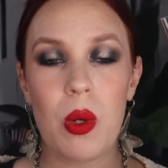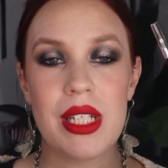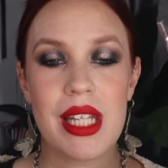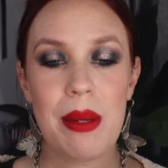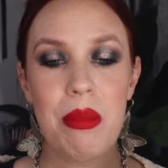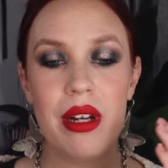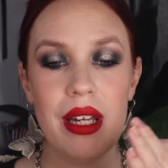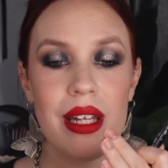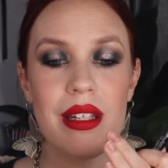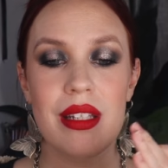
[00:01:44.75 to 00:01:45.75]
Once I put
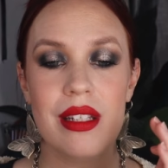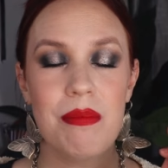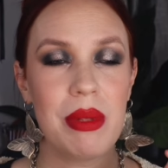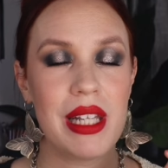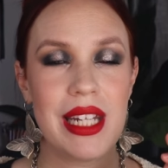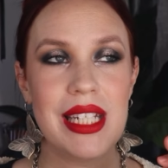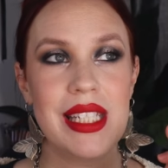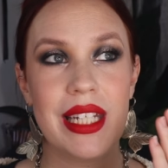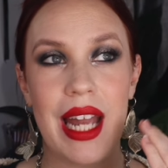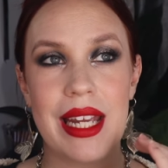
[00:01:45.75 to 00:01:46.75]
it in
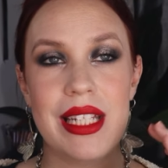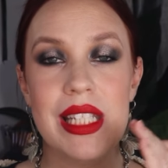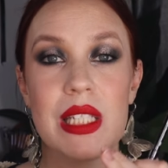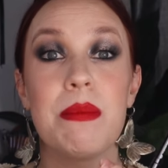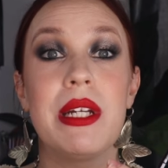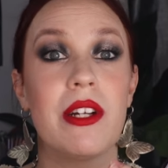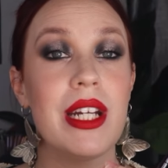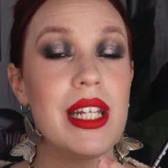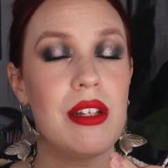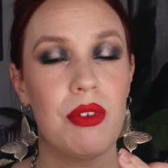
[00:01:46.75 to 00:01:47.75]
place, like I can smear
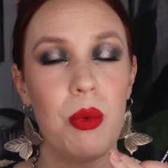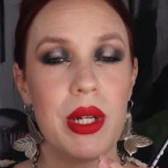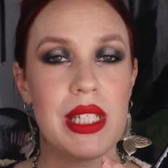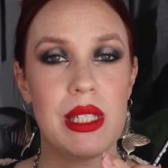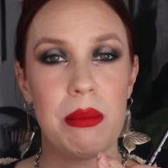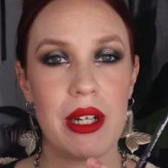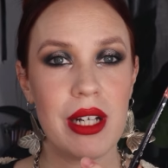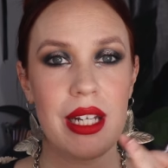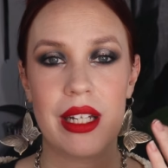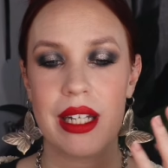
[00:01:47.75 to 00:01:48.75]
it if I want to
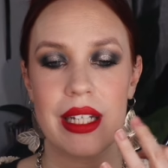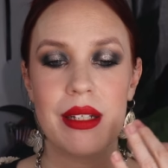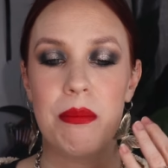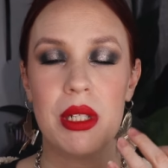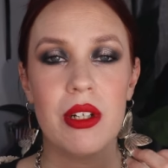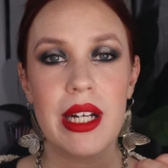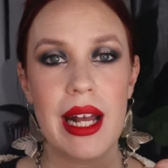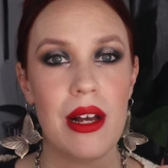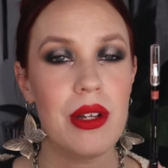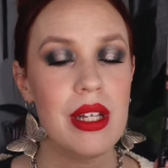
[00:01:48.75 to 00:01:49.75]
smear it and like blur it
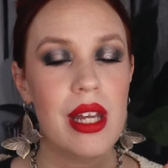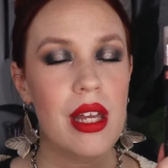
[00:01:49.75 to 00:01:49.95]
out.